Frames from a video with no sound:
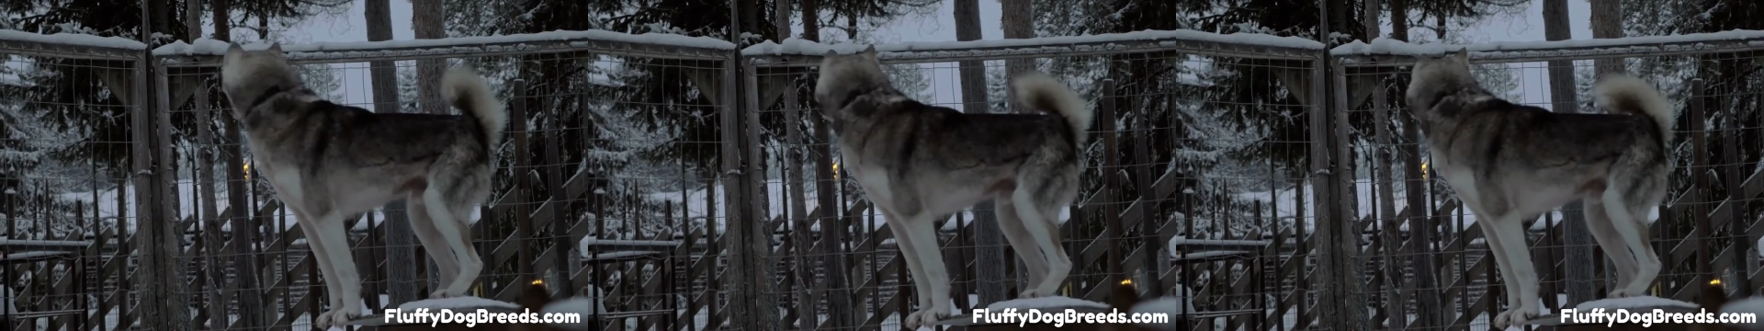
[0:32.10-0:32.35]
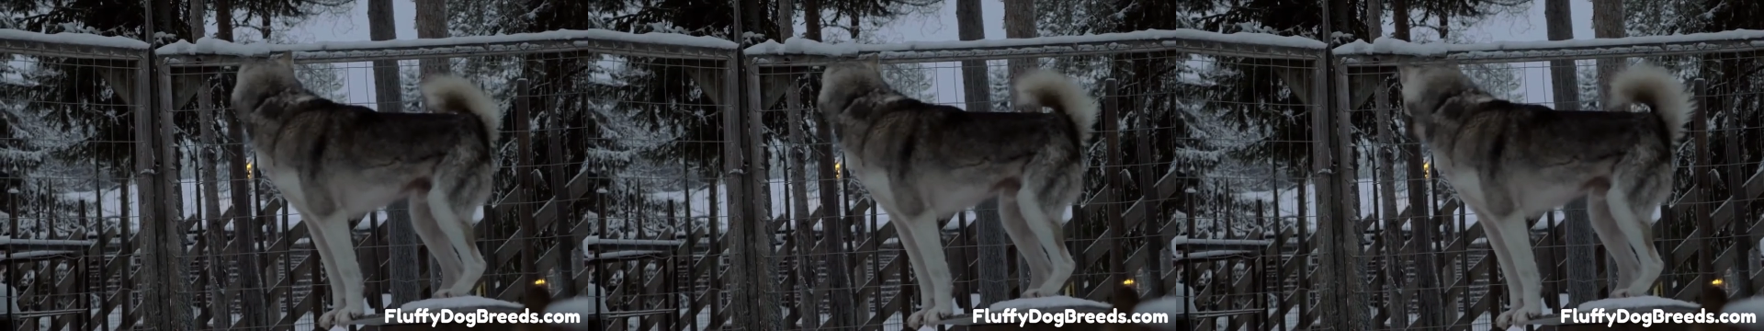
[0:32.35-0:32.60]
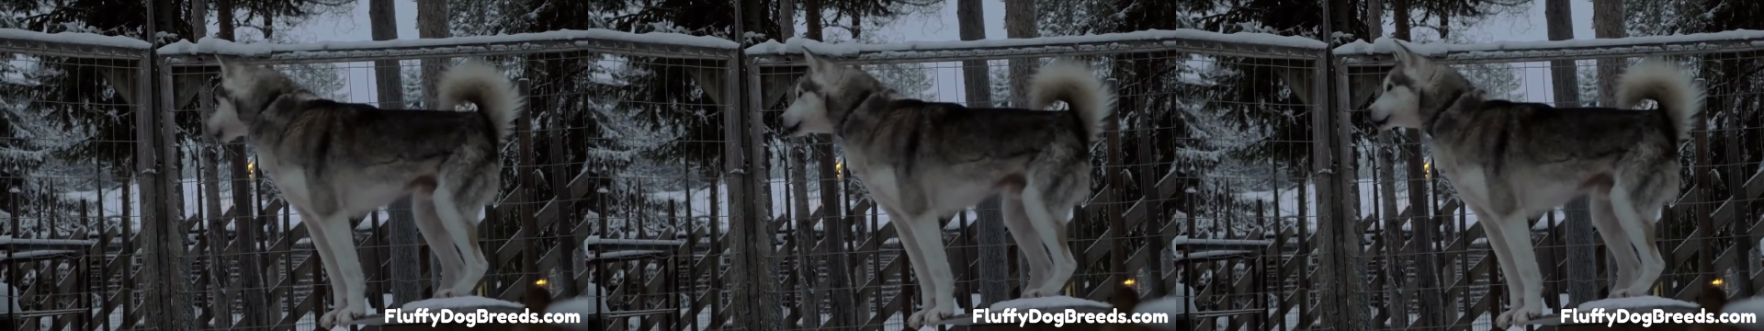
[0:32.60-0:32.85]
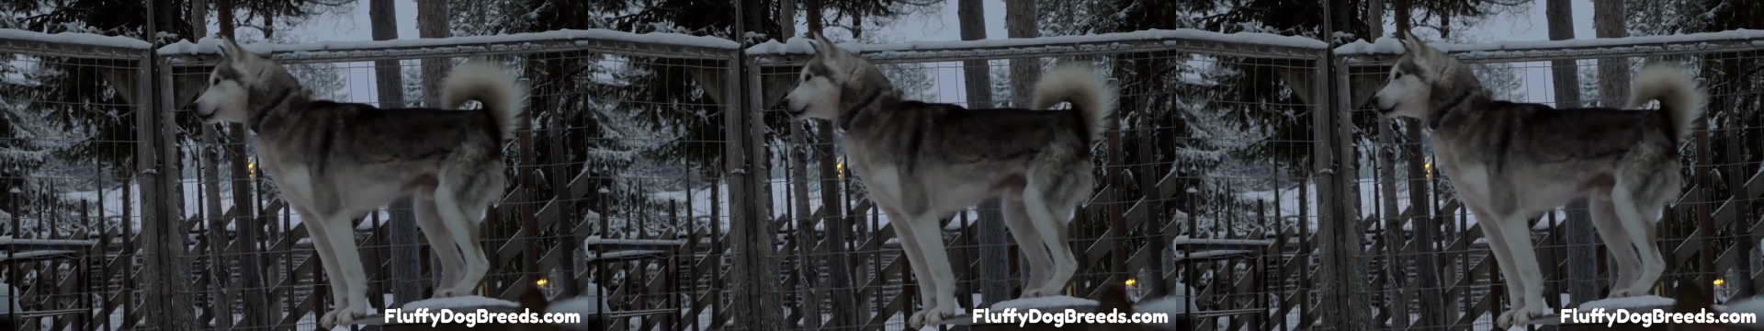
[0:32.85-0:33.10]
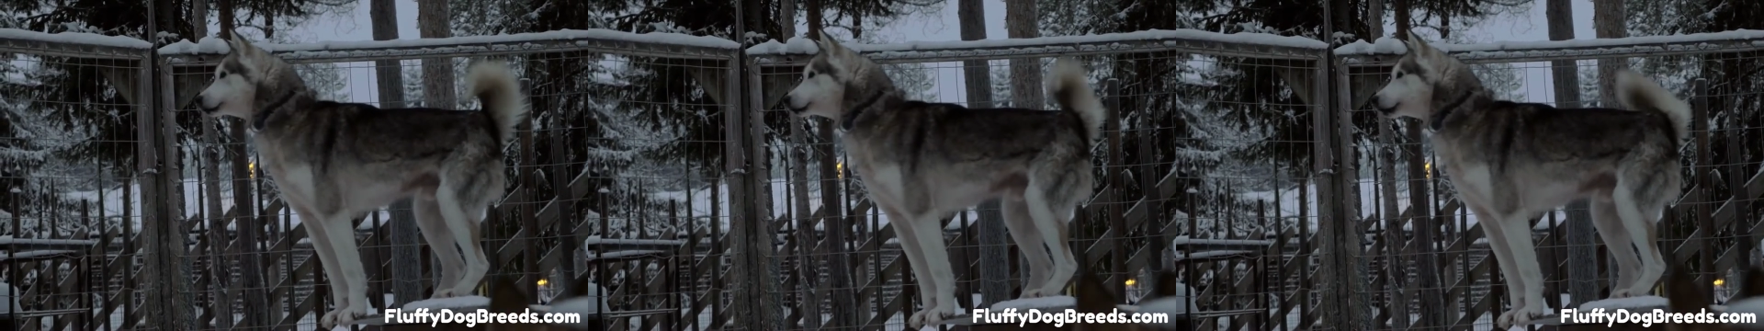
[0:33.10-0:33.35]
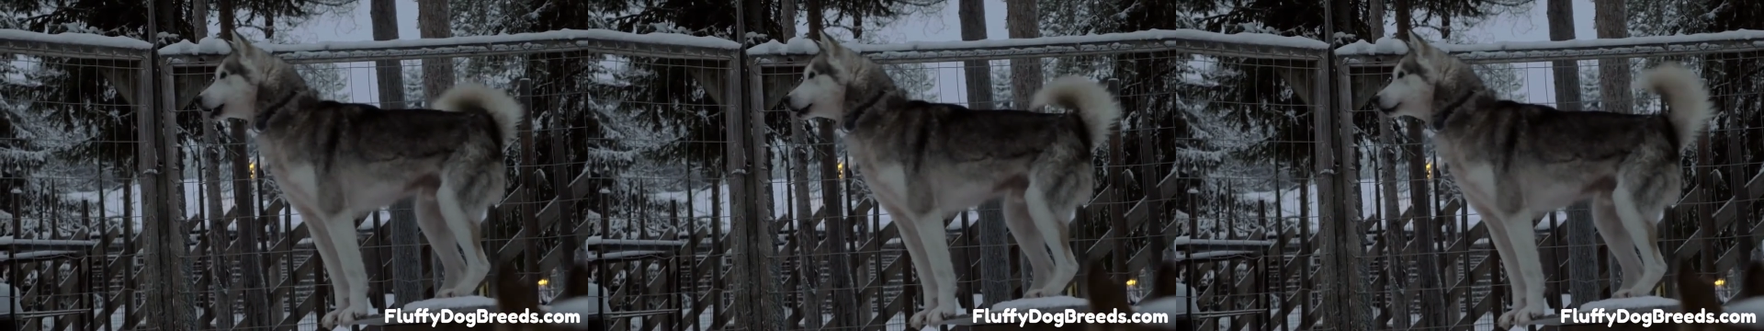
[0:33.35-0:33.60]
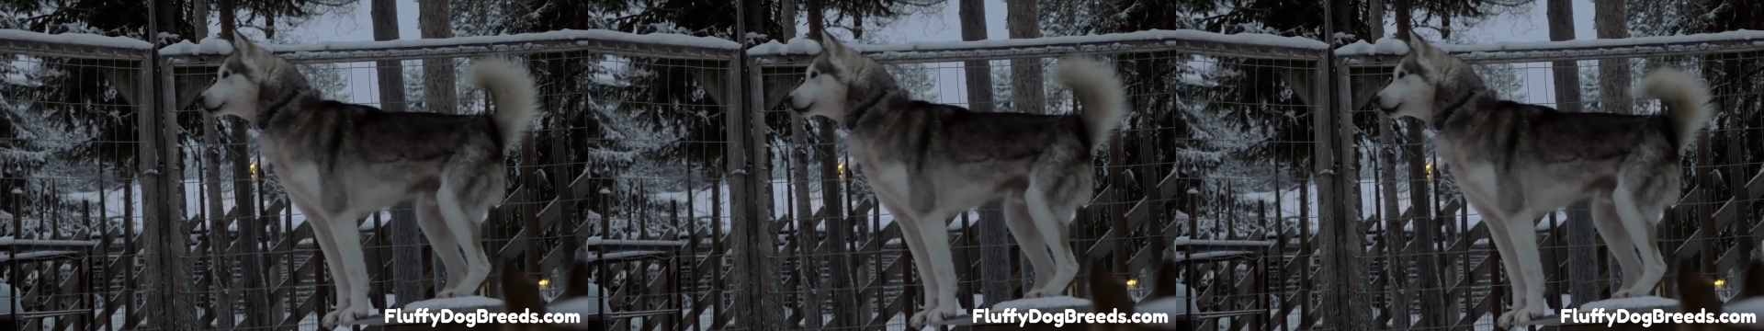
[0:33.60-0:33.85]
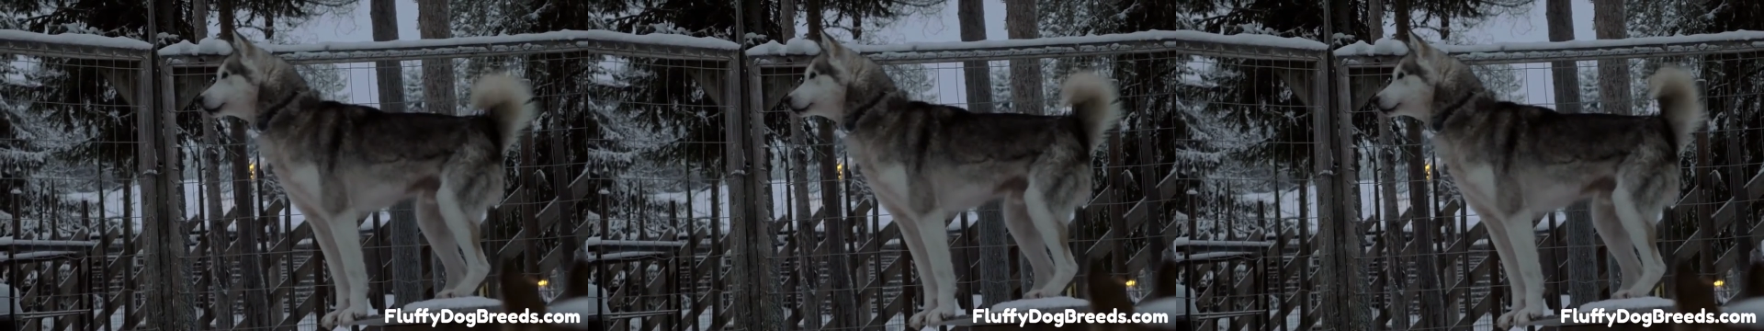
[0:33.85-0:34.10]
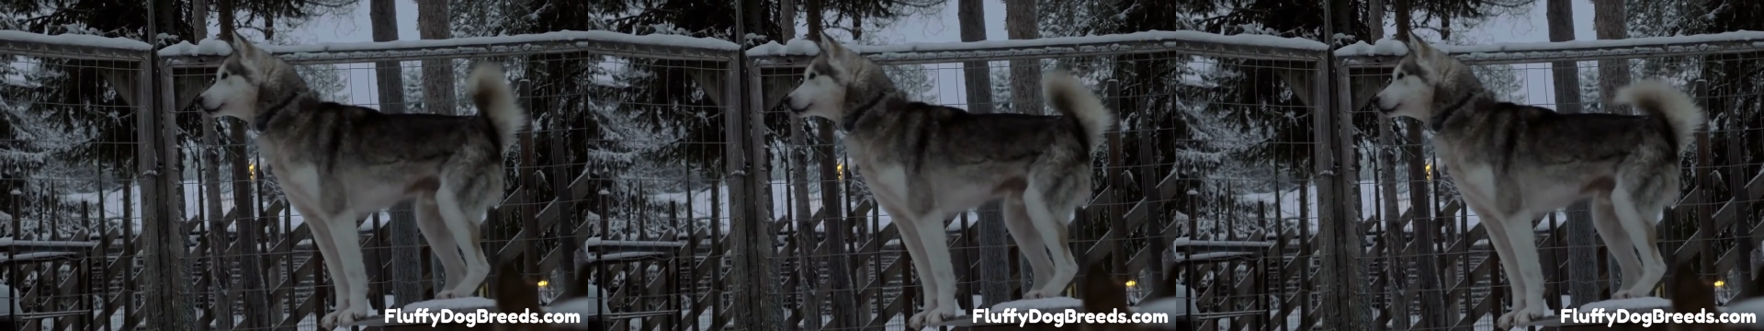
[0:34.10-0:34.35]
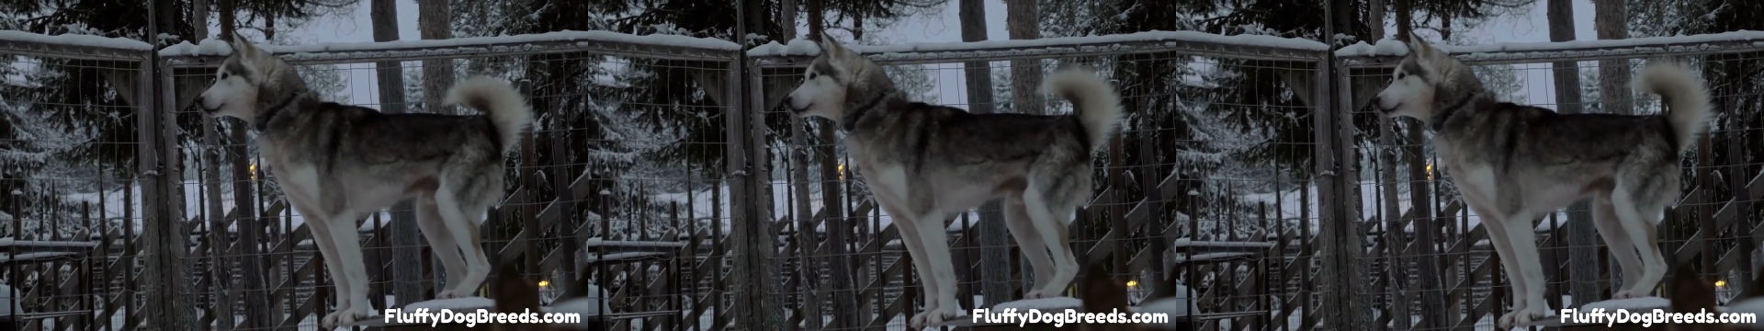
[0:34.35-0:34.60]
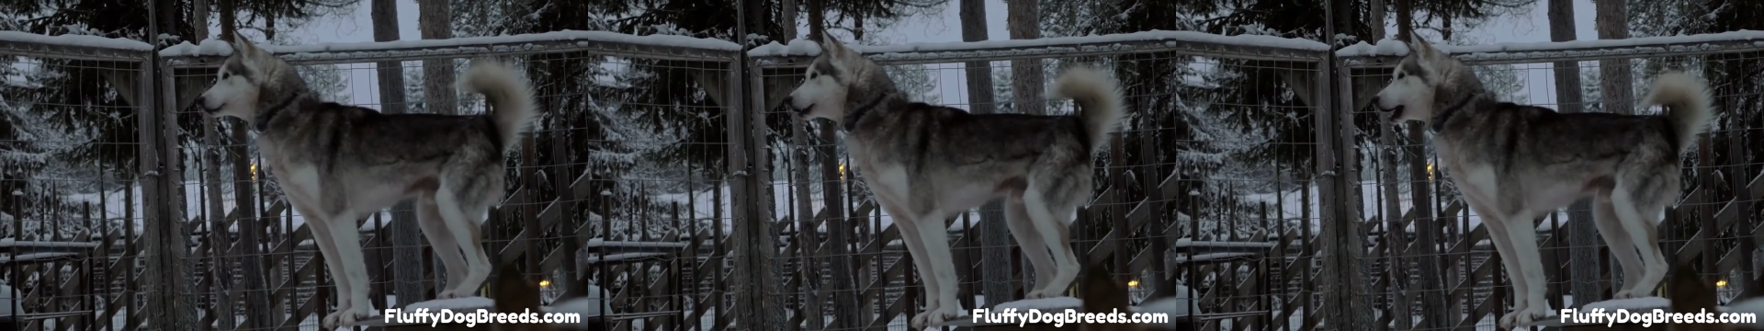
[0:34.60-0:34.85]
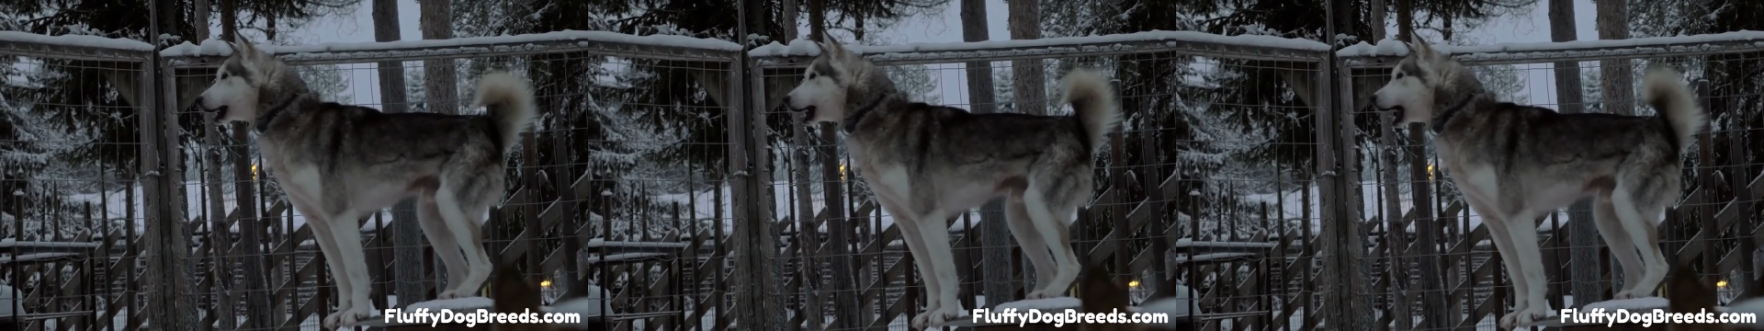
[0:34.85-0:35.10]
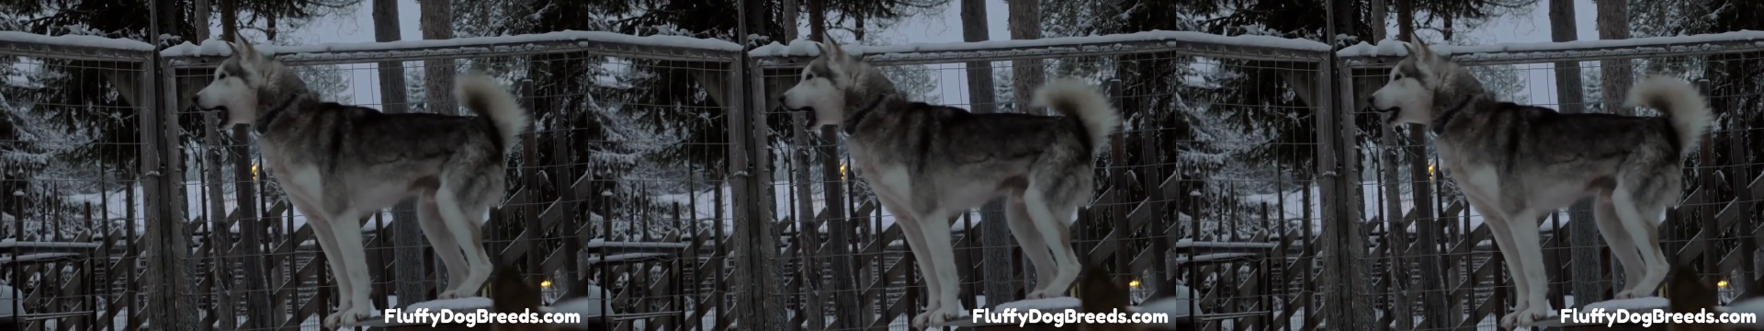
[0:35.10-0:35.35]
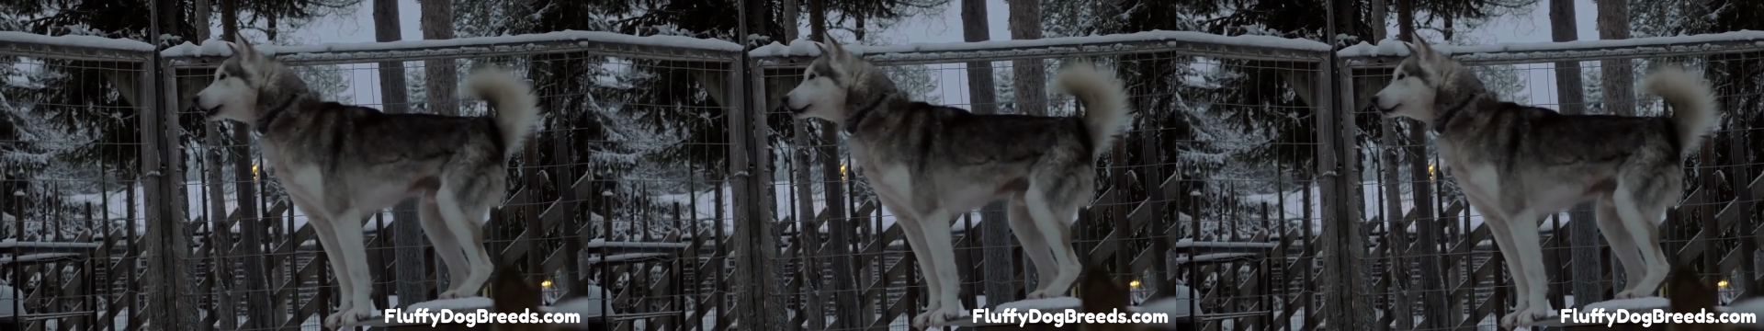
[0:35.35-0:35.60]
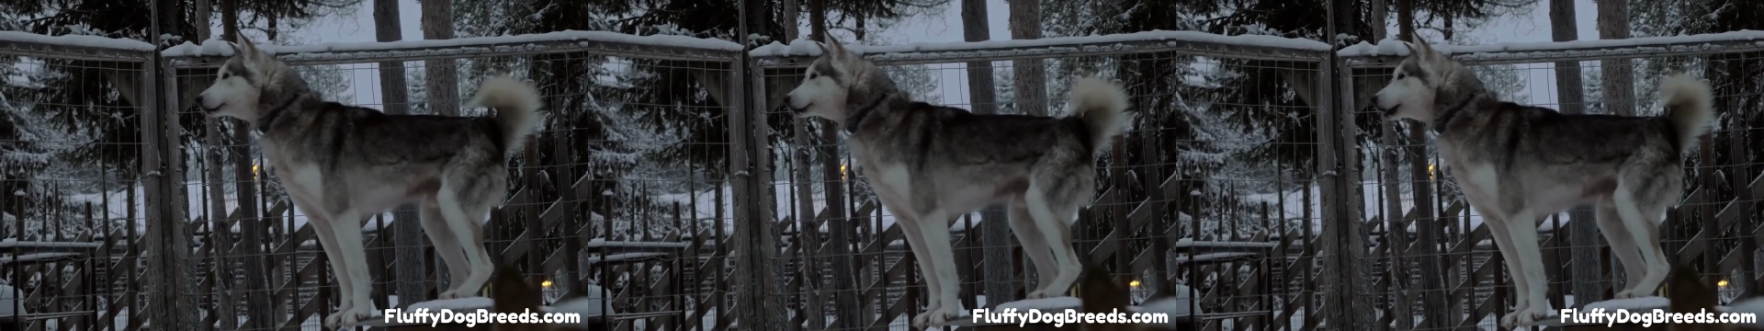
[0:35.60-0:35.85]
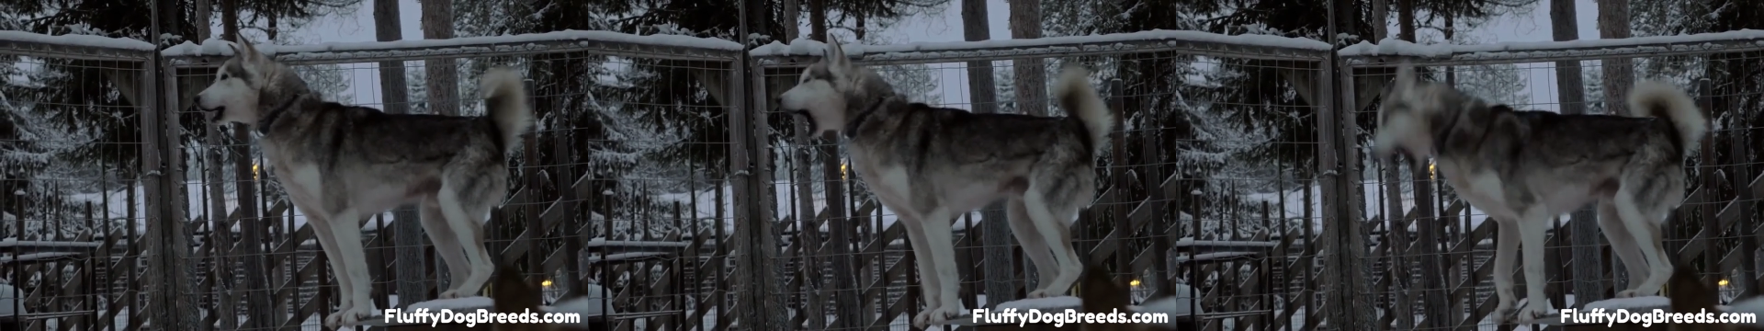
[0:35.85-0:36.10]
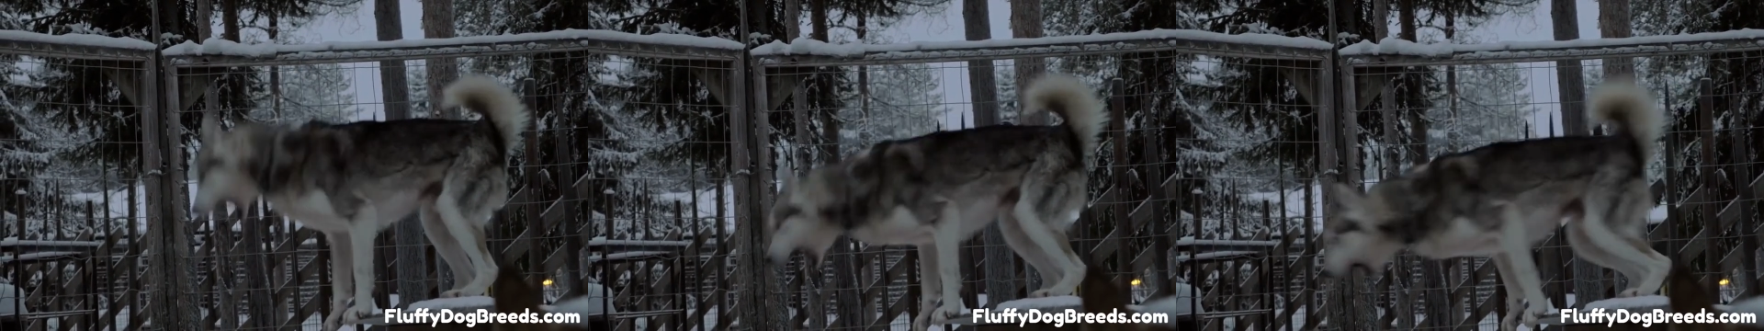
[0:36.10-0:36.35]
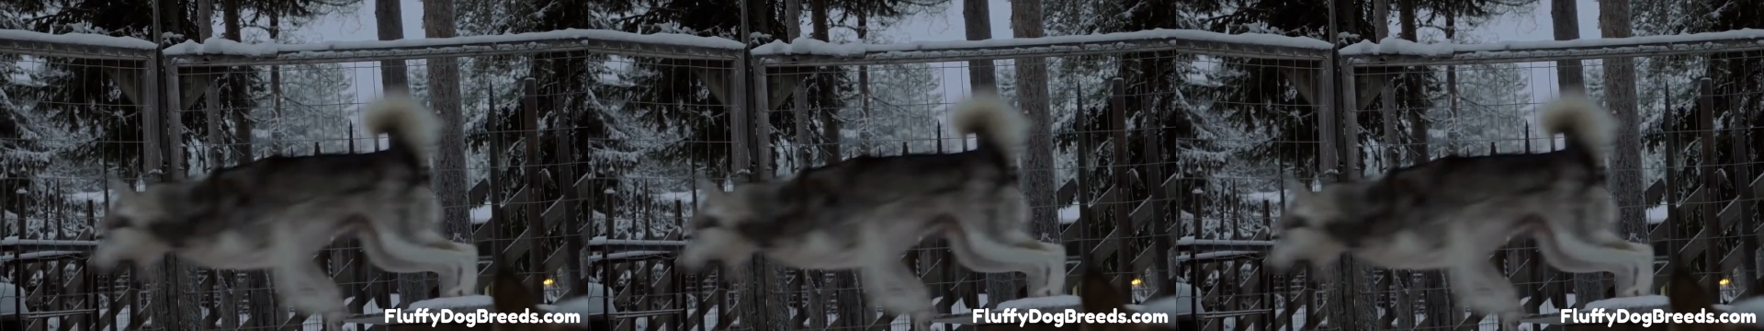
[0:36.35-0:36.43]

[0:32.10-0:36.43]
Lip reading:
Nobody's mouth can be seen.